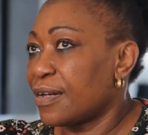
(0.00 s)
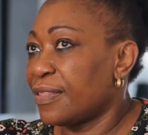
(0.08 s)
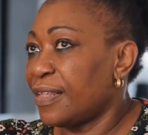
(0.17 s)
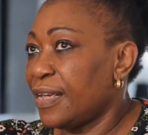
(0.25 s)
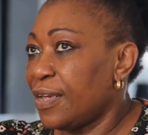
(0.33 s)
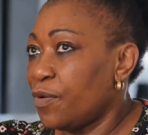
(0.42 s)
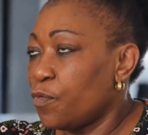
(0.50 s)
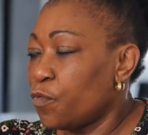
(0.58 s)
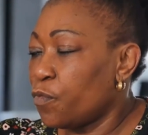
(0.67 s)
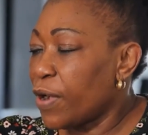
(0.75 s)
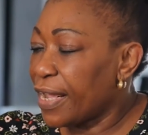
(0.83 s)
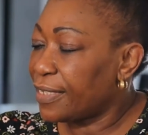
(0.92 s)
the
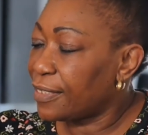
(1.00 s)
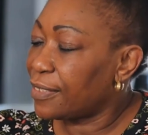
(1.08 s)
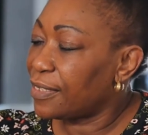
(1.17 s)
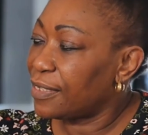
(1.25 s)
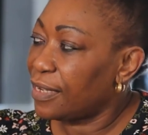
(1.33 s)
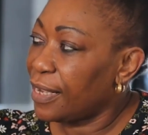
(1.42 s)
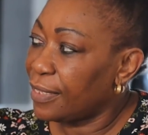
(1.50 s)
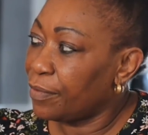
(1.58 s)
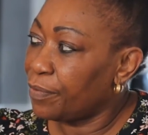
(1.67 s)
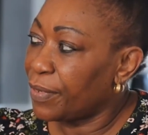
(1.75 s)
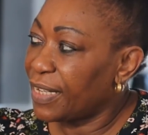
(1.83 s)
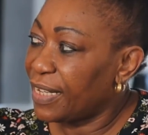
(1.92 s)
waste in the
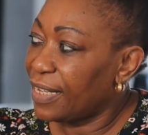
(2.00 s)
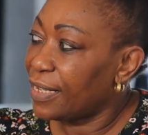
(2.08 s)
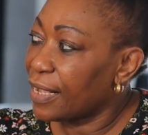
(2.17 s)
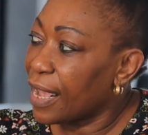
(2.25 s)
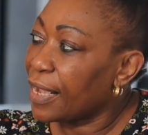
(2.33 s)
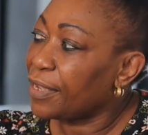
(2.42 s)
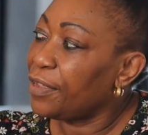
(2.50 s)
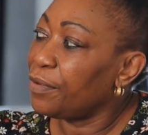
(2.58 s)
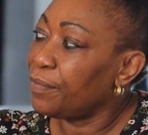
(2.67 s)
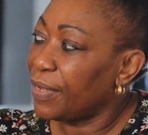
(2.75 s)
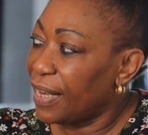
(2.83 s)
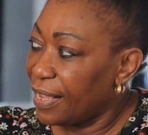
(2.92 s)
body
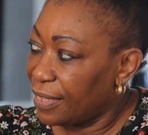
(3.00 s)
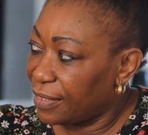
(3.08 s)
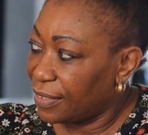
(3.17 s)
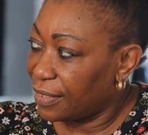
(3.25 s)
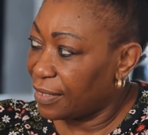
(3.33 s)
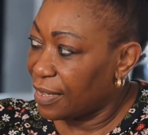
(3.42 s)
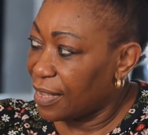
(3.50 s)
accumulates.